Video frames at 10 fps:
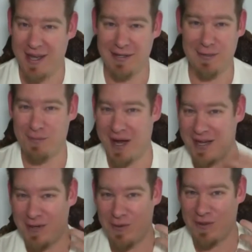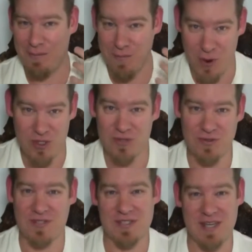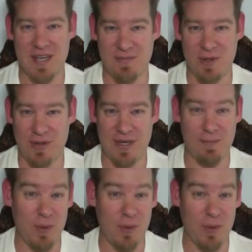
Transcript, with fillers: and combining it with emotional sustainability